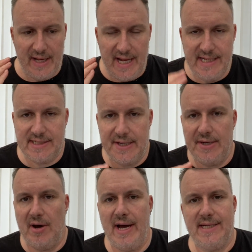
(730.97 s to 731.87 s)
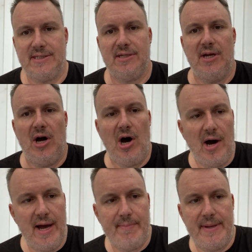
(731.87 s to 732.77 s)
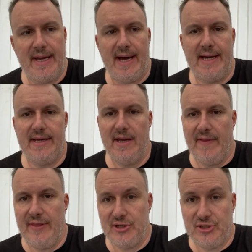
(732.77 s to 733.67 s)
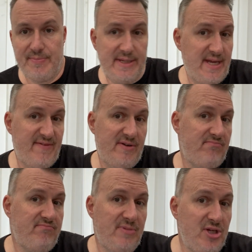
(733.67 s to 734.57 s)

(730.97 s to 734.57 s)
It's a nice IPA that should be given.